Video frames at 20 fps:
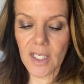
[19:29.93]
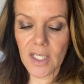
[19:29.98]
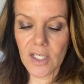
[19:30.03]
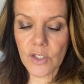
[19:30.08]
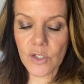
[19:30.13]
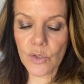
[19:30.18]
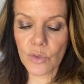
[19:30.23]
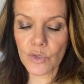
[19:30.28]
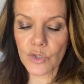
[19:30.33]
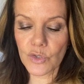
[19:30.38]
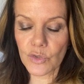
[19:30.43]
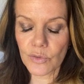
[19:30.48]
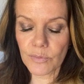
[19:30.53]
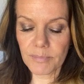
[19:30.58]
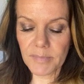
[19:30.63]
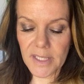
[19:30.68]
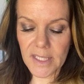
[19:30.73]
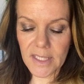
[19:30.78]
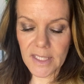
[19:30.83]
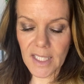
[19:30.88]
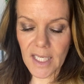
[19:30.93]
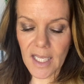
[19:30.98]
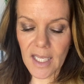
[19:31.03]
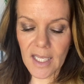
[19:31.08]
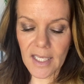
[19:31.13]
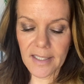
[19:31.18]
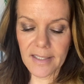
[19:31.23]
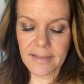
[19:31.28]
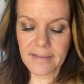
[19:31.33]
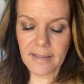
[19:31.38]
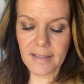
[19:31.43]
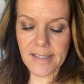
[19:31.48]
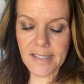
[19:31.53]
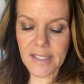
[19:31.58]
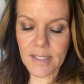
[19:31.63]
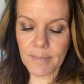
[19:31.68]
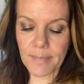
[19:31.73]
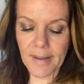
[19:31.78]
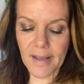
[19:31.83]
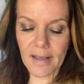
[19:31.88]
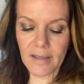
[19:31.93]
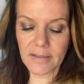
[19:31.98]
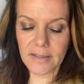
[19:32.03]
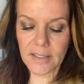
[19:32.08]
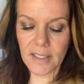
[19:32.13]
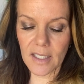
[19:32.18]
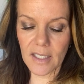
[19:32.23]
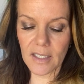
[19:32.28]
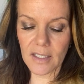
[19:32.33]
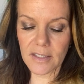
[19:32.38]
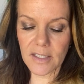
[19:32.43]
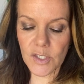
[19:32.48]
Social media, it talks about